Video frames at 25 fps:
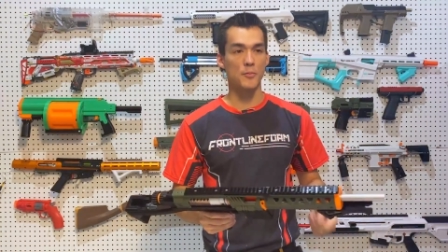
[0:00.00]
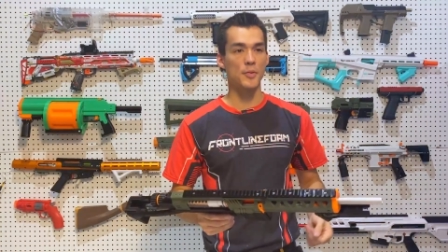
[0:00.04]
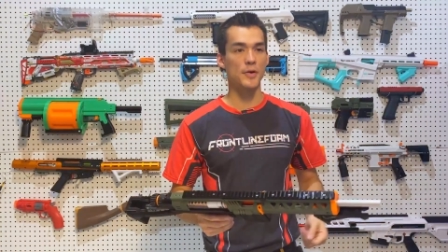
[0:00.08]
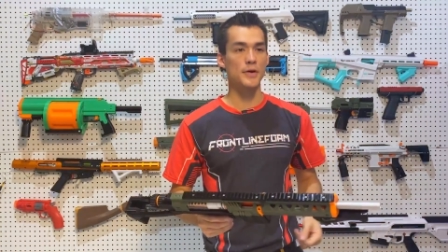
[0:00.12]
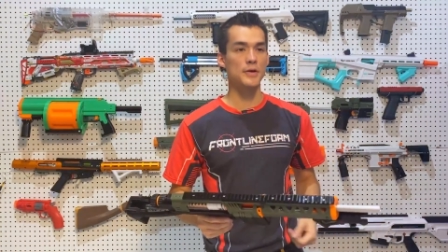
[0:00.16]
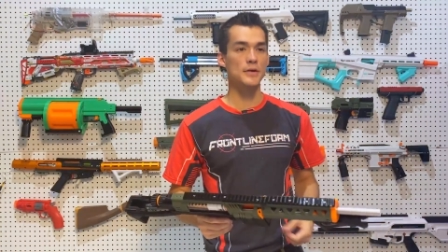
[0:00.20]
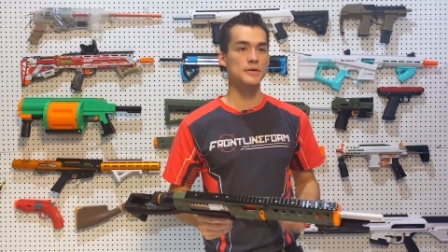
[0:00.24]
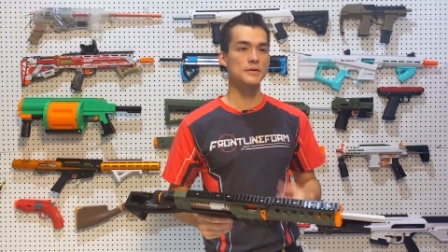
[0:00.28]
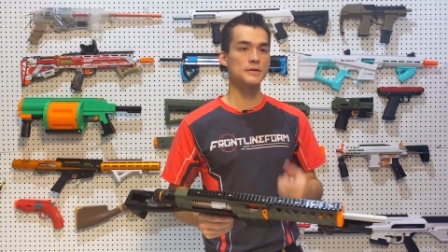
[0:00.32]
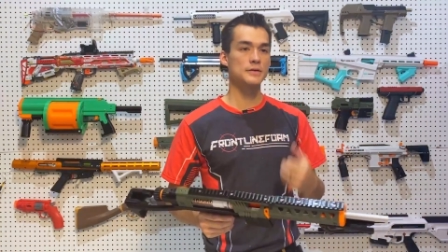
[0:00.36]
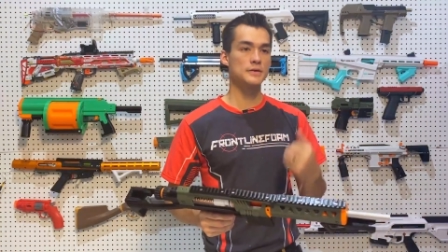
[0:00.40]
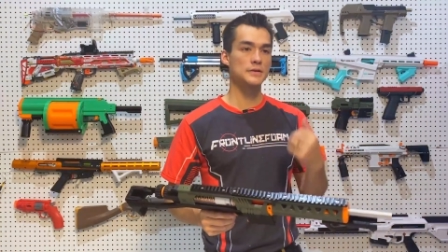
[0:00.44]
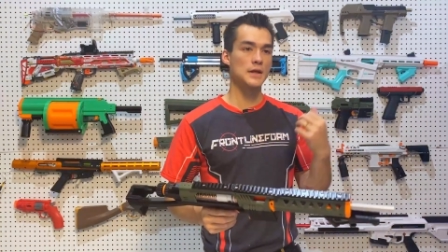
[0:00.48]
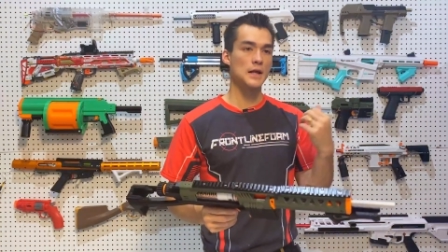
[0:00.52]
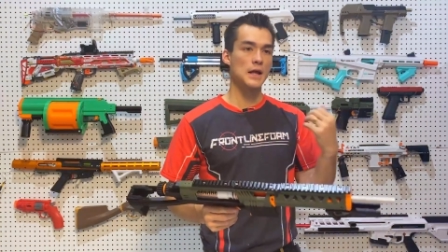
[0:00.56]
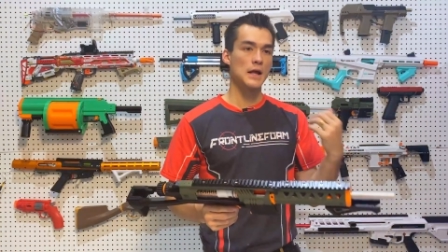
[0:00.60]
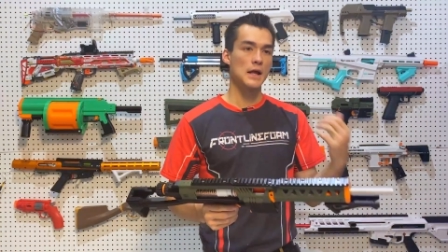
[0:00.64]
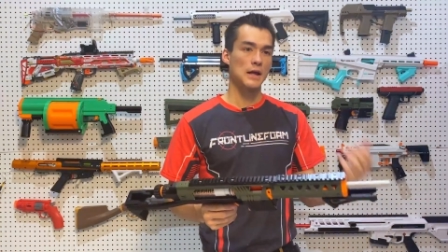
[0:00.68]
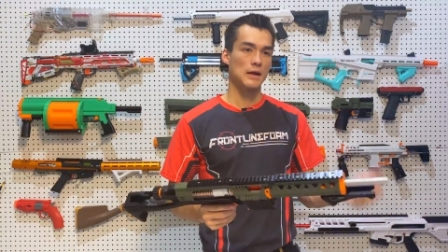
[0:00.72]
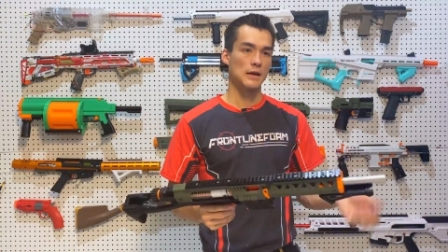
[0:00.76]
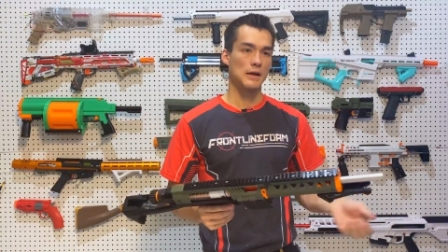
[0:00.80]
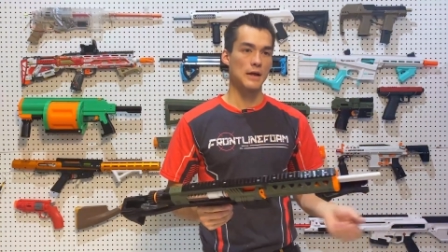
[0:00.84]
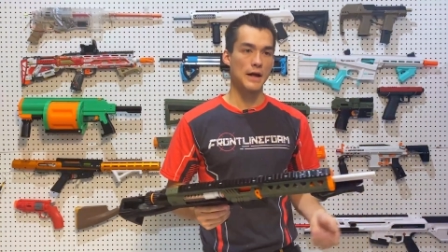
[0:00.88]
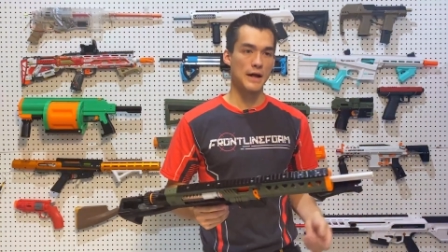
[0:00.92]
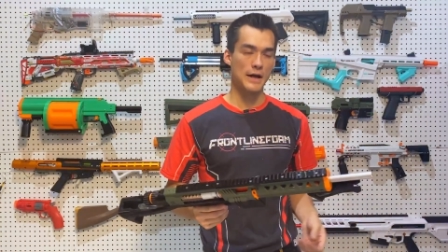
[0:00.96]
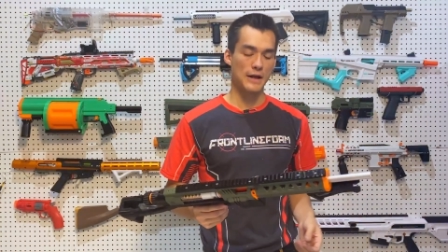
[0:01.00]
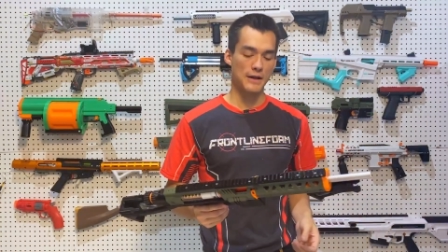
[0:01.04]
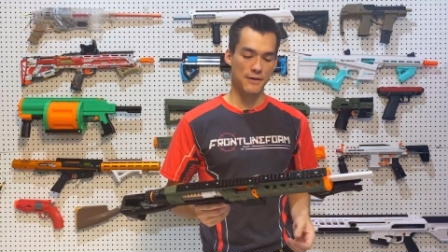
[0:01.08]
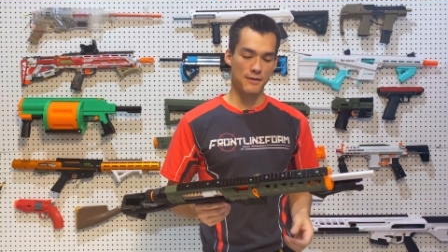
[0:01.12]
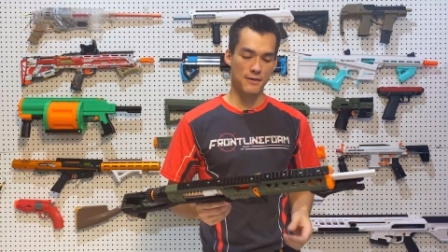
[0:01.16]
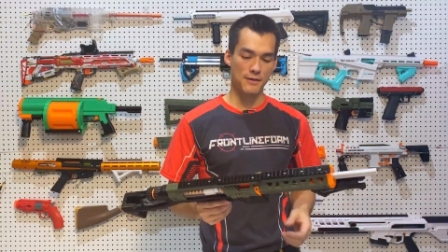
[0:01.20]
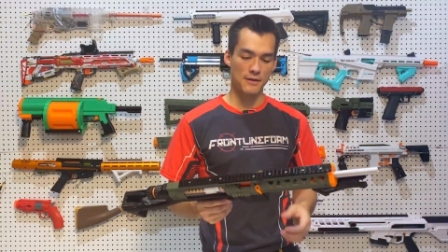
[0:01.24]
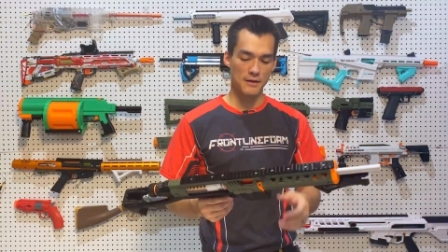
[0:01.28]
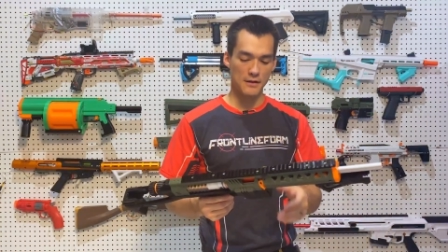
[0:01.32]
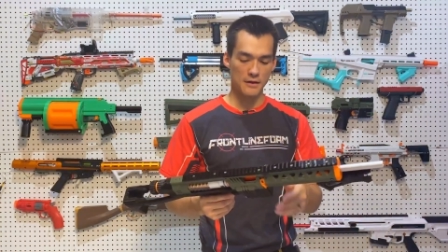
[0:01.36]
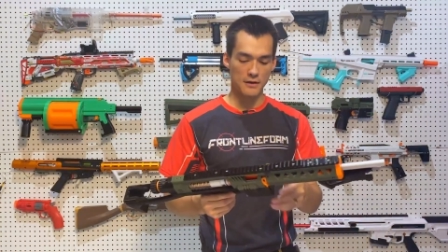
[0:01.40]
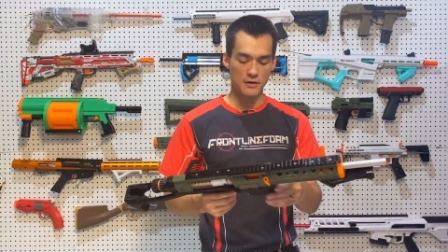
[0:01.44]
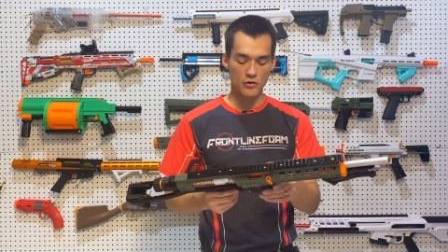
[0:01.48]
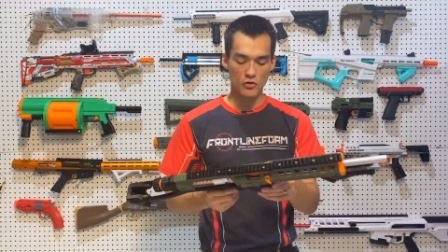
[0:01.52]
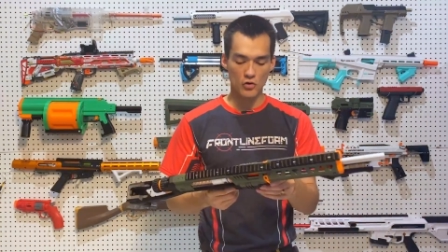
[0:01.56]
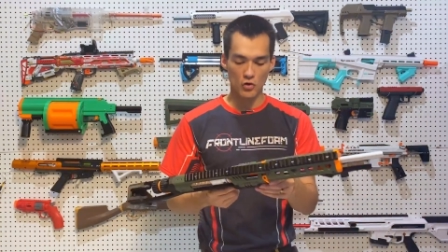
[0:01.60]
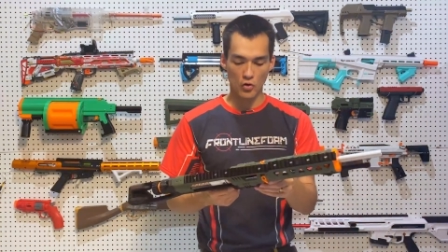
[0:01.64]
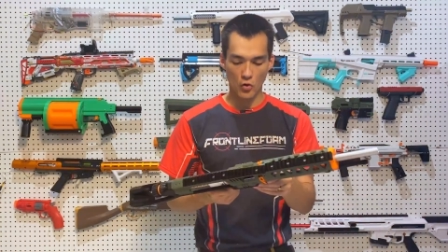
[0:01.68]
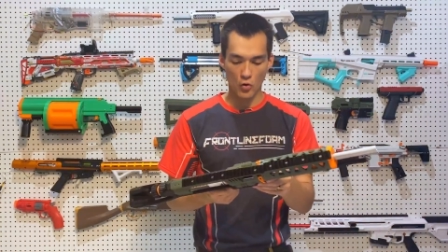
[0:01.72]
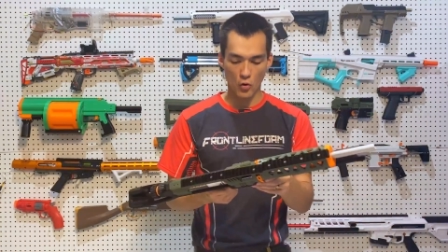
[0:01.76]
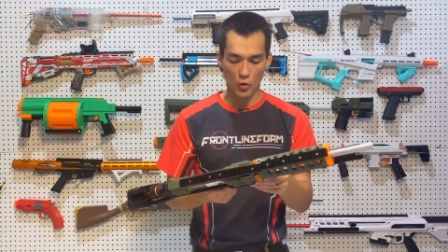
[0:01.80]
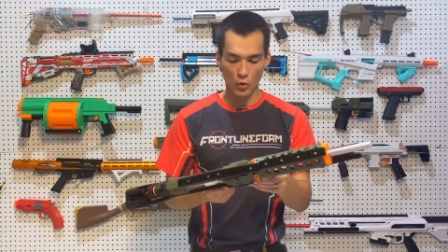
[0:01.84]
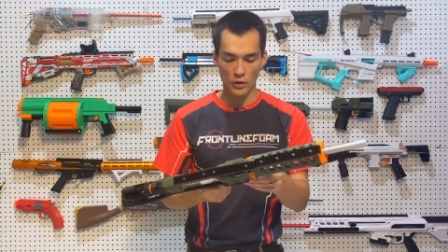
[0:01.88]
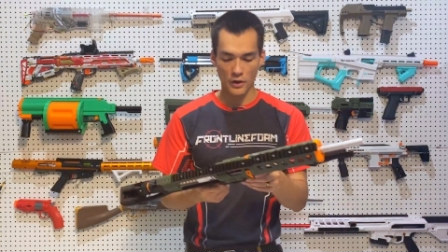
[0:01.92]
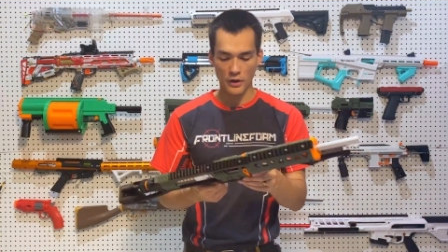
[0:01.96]
pins like the
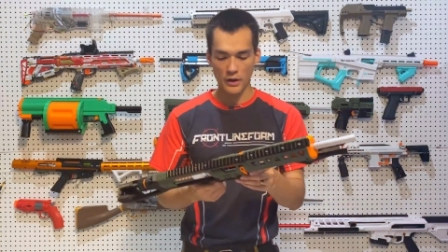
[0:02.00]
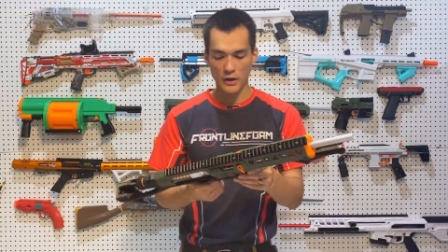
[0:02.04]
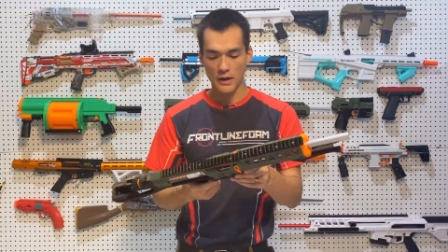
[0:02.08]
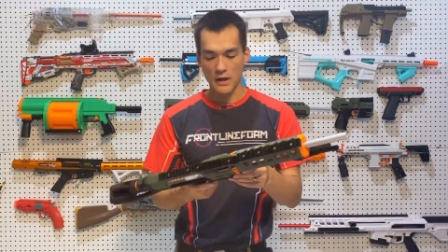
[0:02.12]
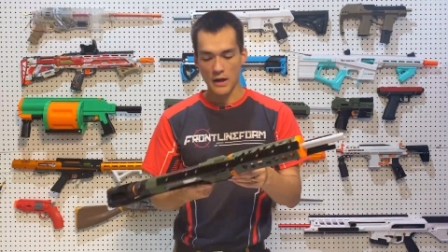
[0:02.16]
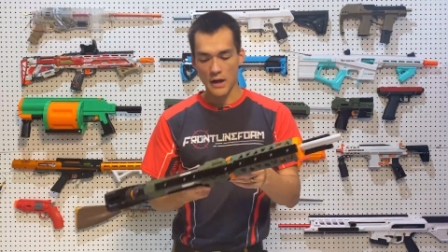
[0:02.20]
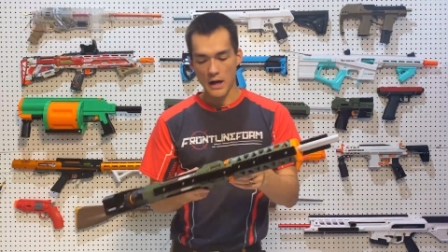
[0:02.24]
Unicorn.